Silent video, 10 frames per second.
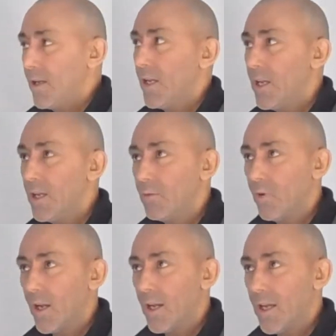
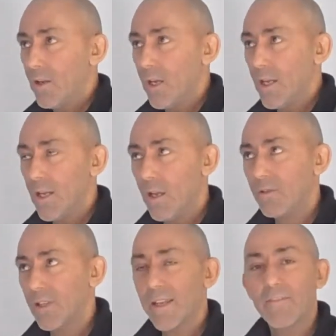
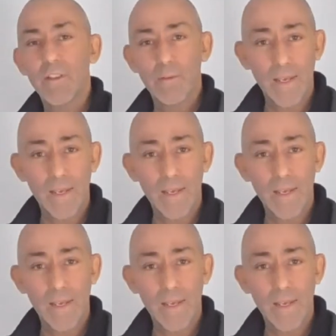it's like giving them